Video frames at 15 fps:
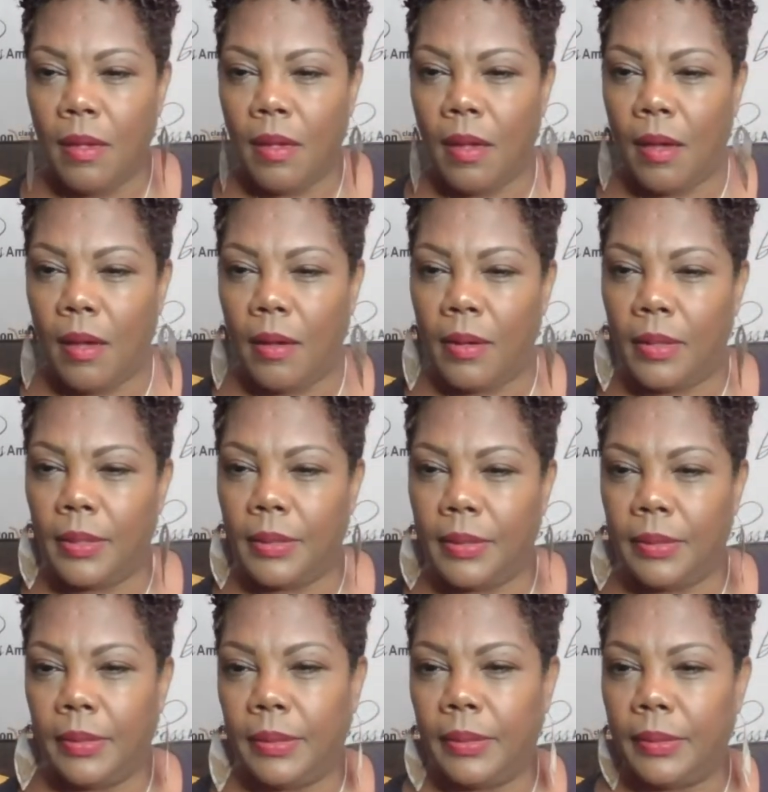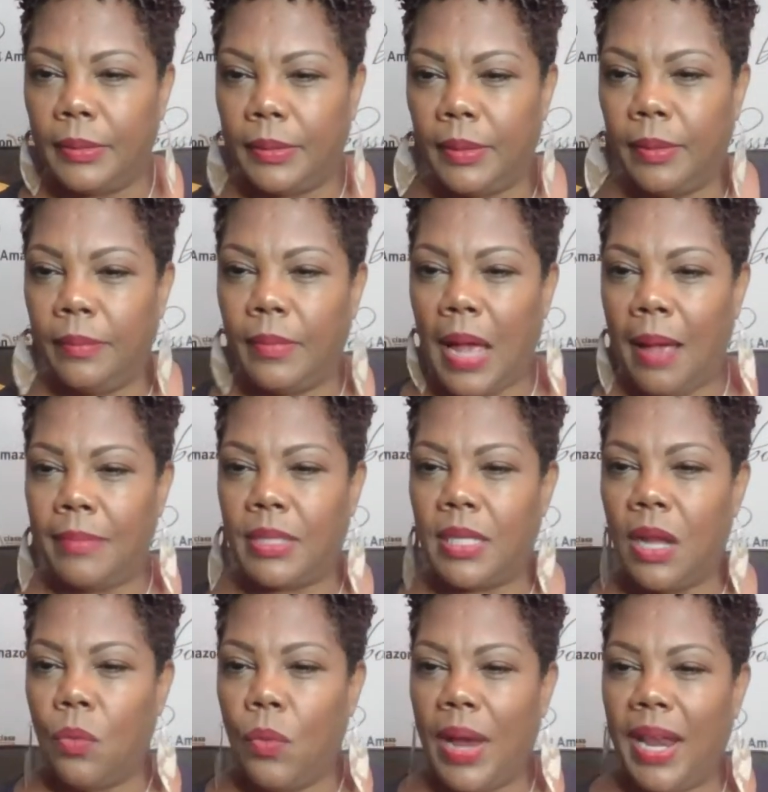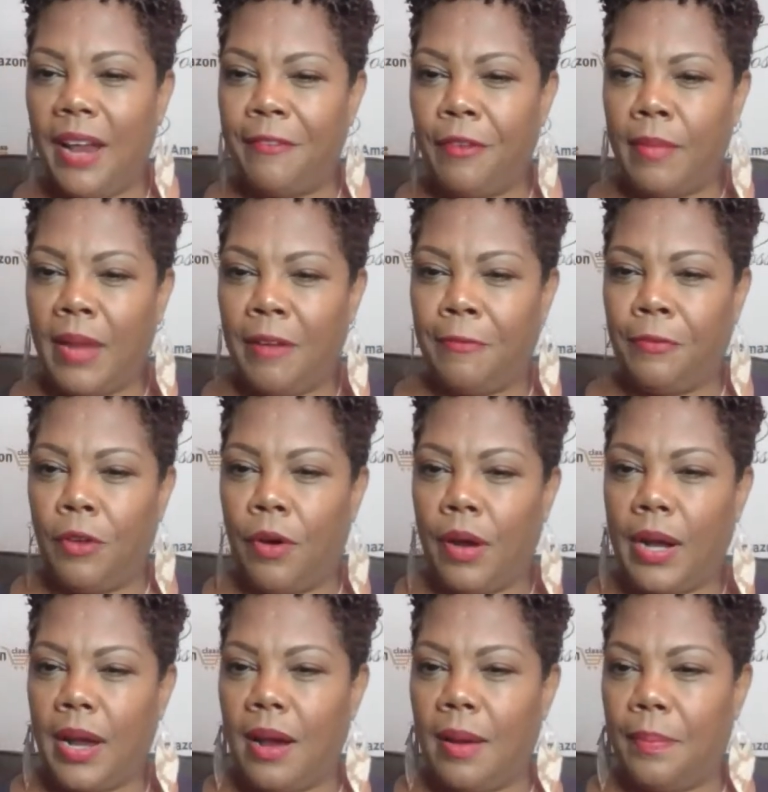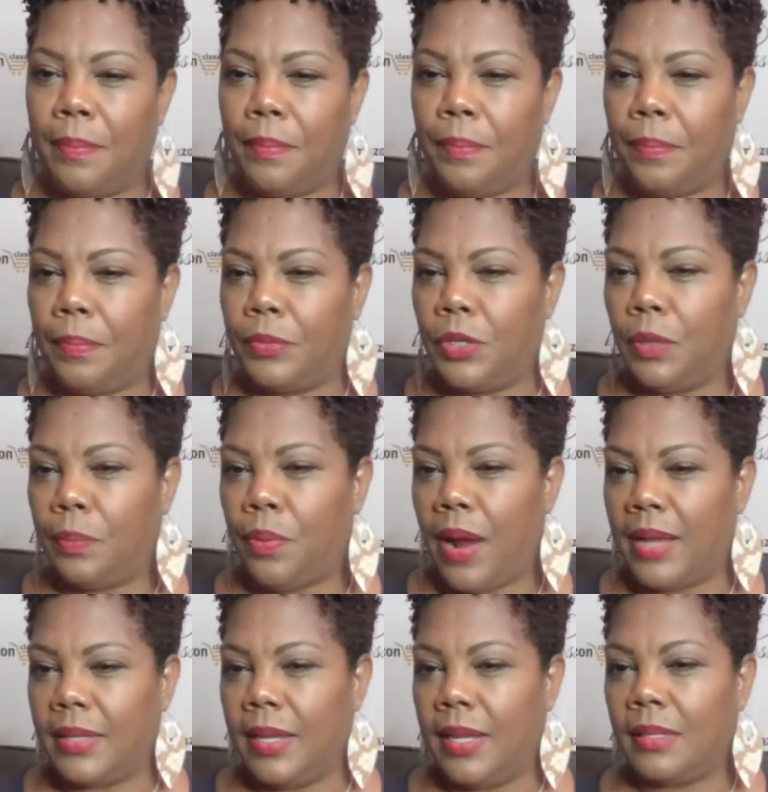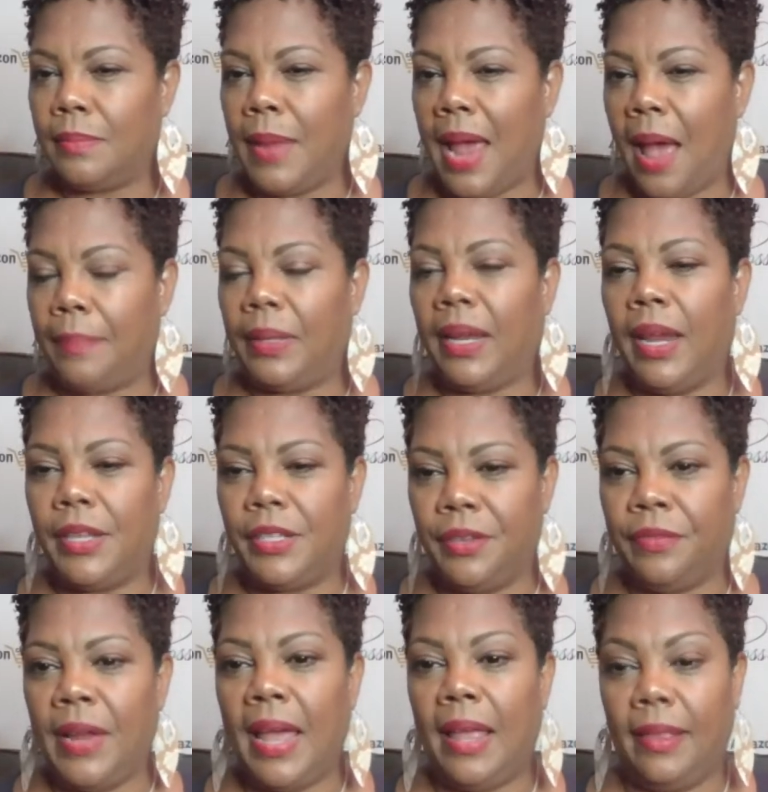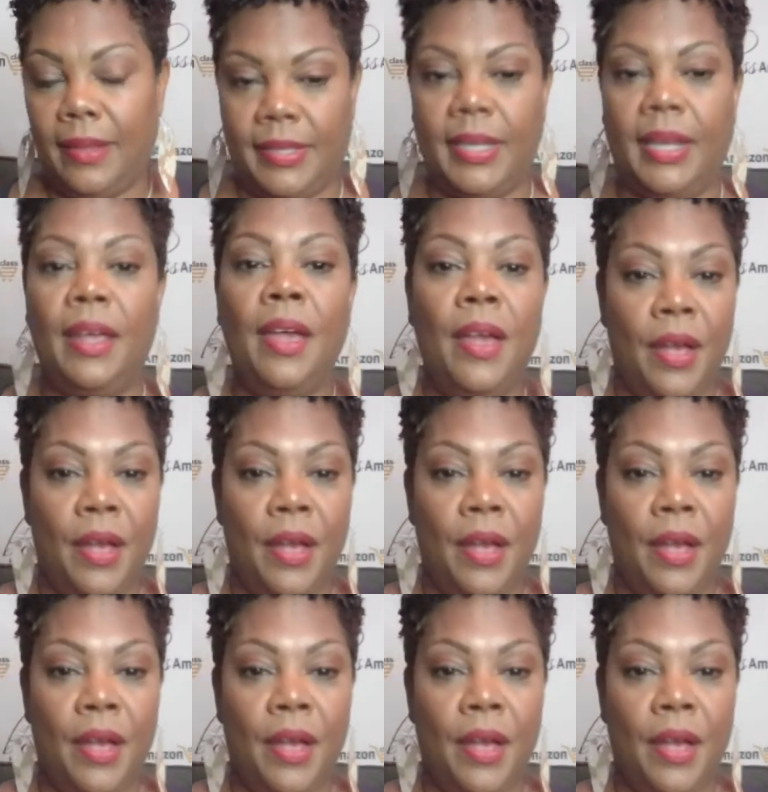I'm still waiting for my Florida to process my application for LLC.